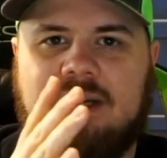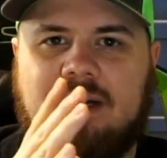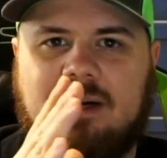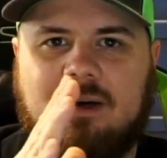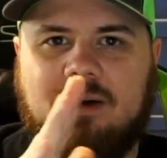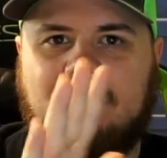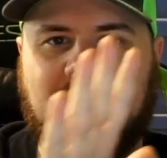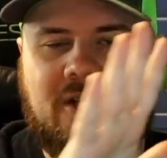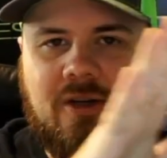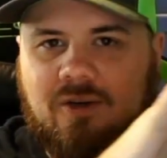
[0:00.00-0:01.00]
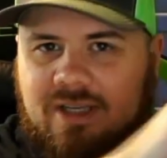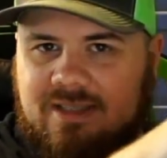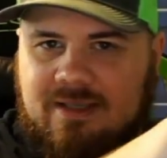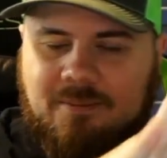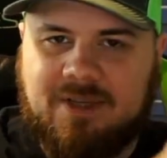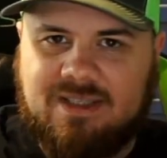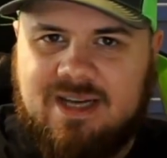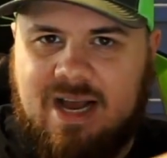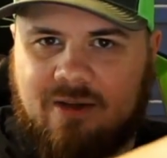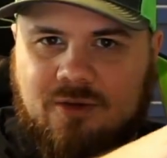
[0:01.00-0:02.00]
or get something
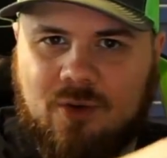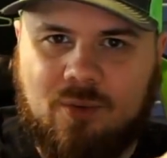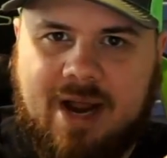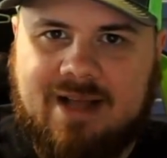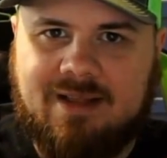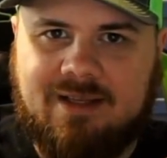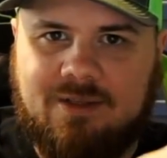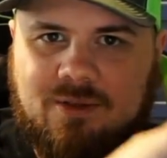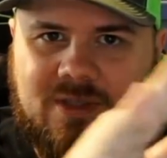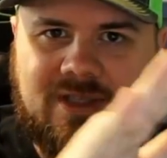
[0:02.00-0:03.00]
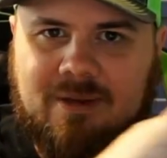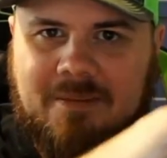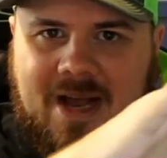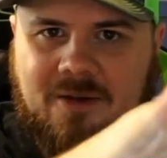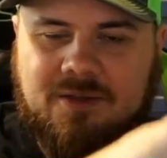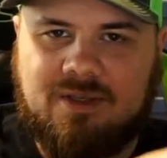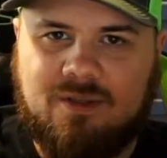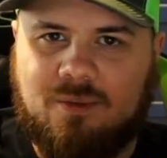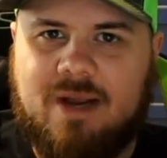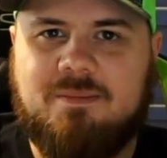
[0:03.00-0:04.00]
tiled correctly using the mouse in
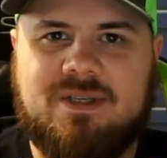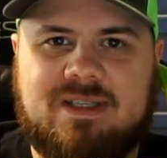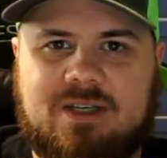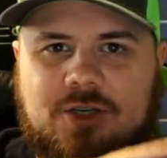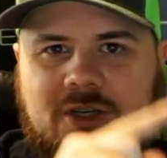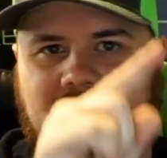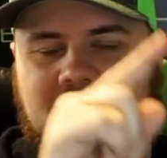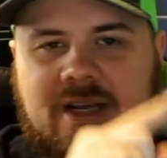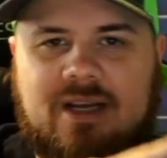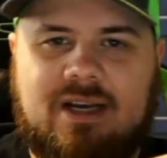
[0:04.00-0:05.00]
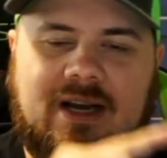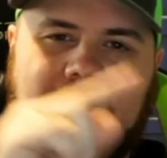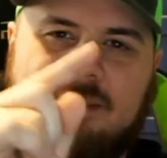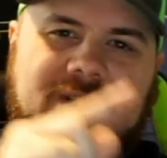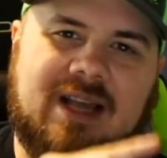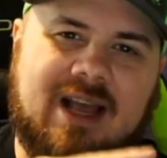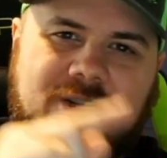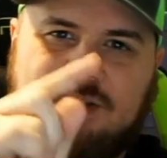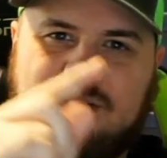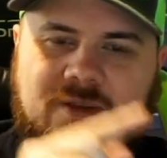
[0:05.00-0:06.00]
the right position, with the
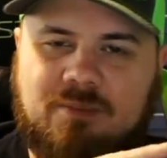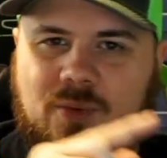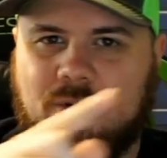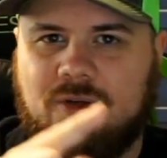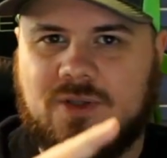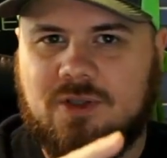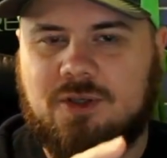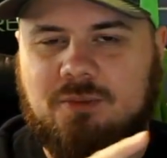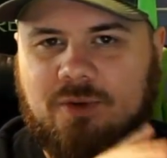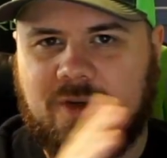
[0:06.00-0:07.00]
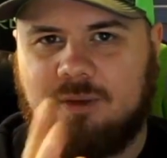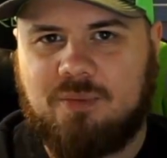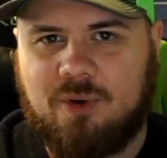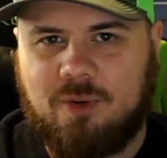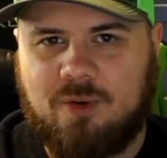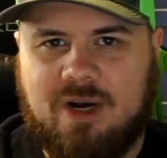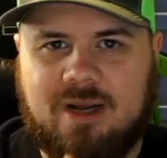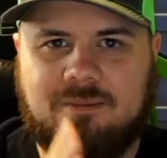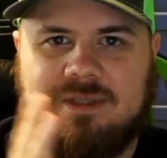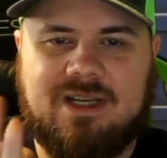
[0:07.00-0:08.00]
edges of borders that you're moving in
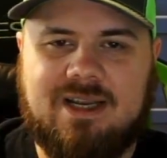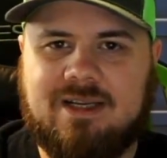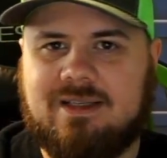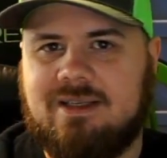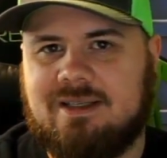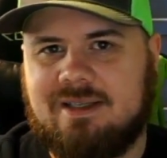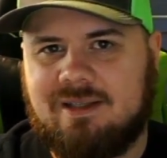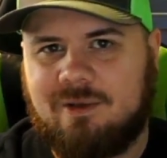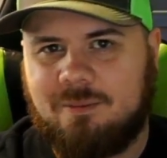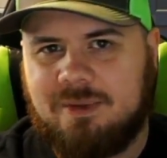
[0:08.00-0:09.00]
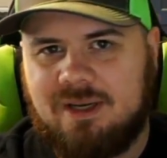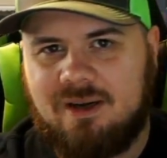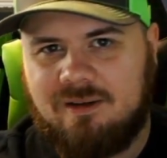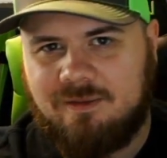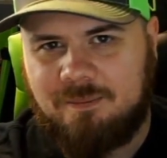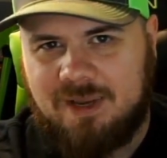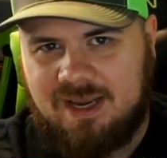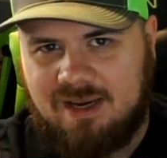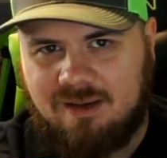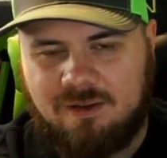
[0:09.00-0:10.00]
programs, and it's a little bit of a
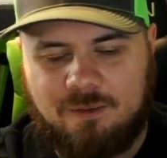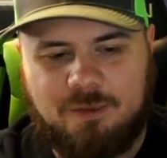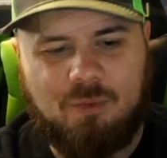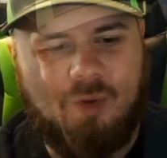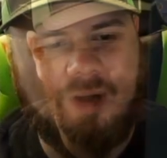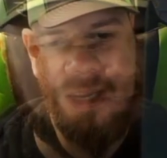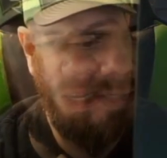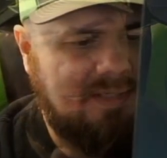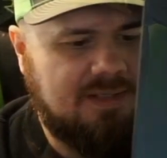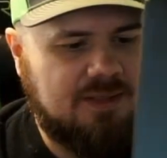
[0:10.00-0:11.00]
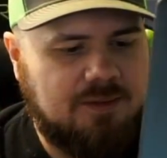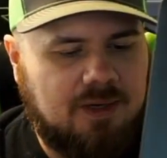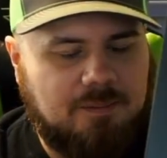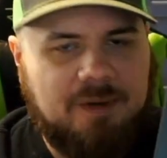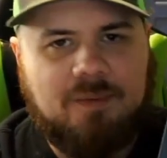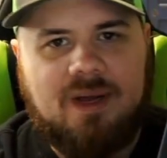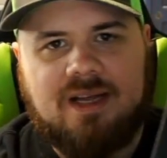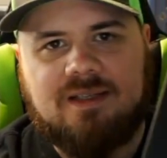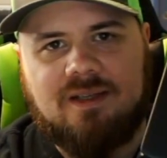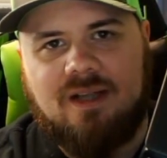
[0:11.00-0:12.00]
pain, a little bit wonky. People
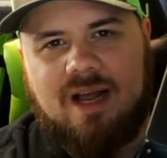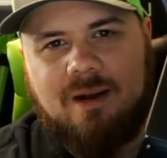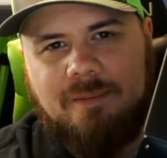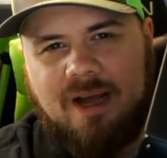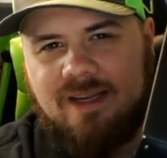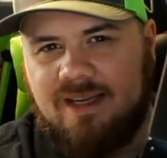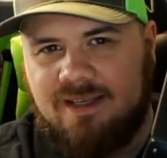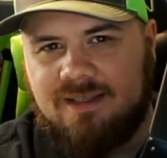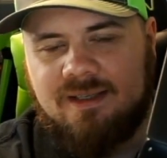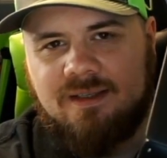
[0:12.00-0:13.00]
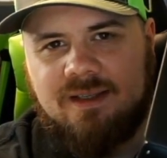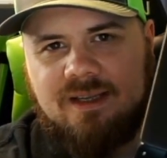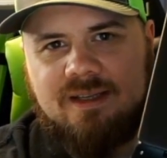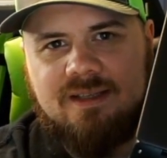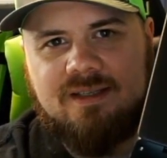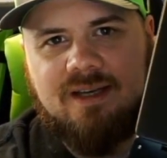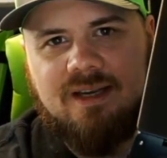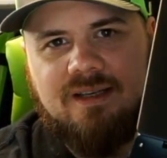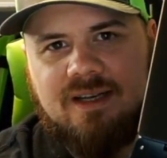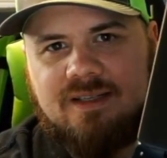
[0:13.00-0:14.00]
asked a lot about heat in this,
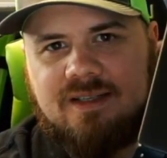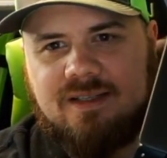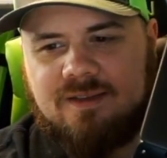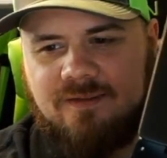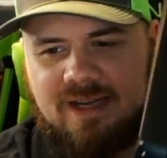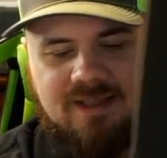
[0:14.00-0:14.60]
and yes, this device